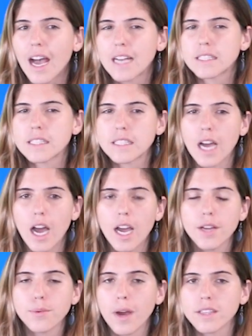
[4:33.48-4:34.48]
As the
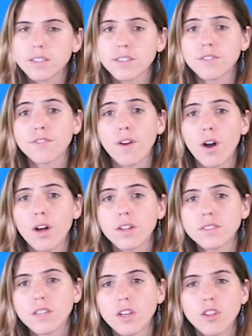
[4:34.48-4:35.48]
tide rises and
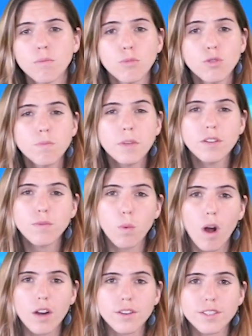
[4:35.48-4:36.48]
falls, the movement of
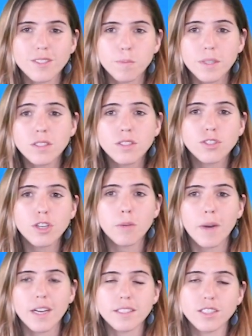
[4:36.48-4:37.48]
water spins a
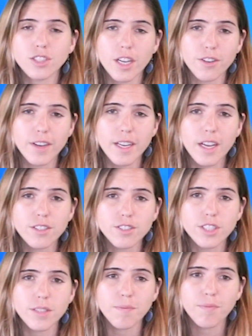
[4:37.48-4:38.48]
turbine to generate
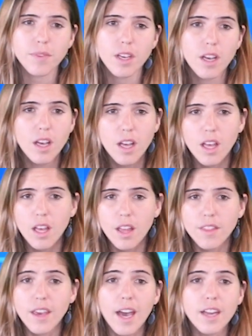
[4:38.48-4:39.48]
energy.
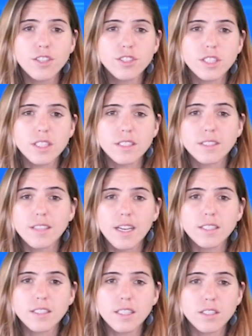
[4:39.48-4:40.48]
The energy is
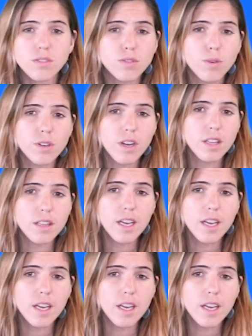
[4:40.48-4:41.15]
sent and stored on